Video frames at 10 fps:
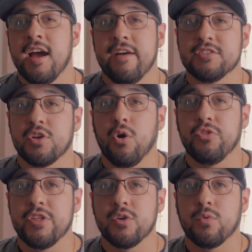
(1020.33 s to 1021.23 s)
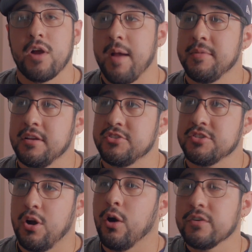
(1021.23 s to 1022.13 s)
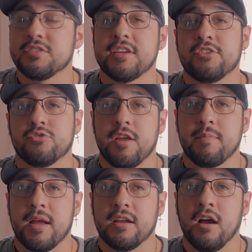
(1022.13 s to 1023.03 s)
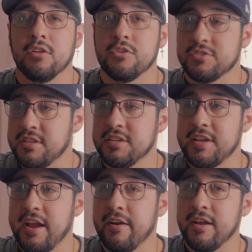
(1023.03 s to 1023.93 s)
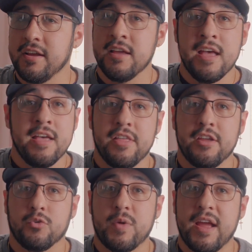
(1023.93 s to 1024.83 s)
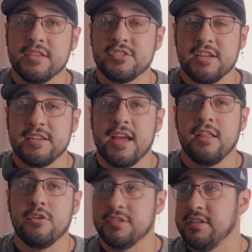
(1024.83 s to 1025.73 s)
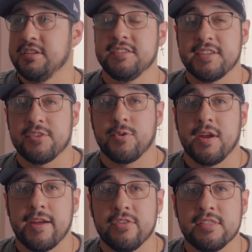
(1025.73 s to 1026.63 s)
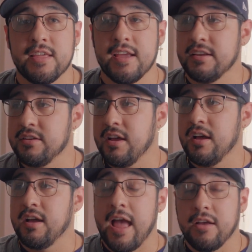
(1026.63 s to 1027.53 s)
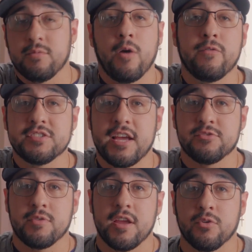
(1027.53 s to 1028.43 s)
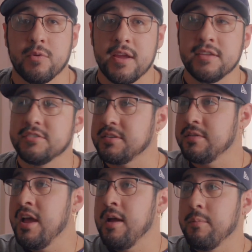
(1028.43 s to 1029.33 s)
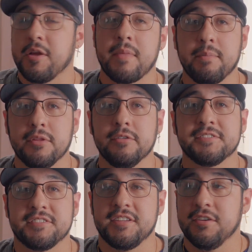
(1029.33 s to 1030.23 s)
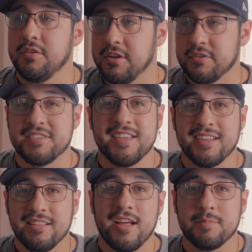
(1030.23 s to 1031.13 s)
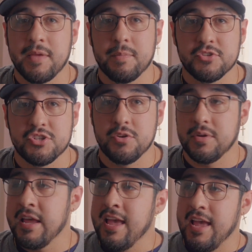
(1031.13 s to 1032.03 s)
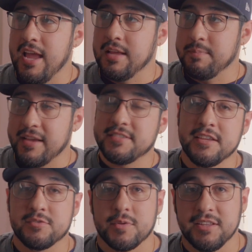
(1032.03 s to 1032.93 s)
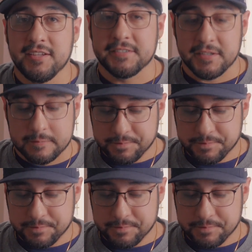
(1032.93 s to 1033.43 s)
of this whole thing where I'm gonna just oversaturate my colors in this area that are reds and yellows, and then desaturate everything and uh, oversaturate greens and bring my blues to teal that you're seeing in a lot of people shoot. It makes things realistic.